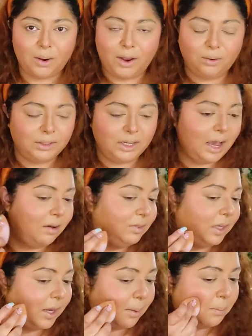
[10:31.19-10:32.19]
Now I only
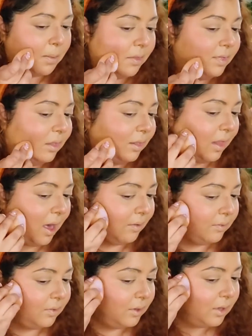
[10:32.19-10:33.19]
have like a month
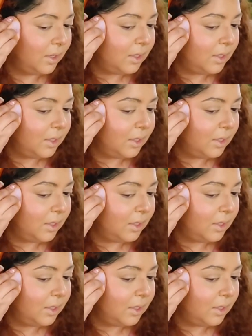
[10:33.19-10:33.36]
left,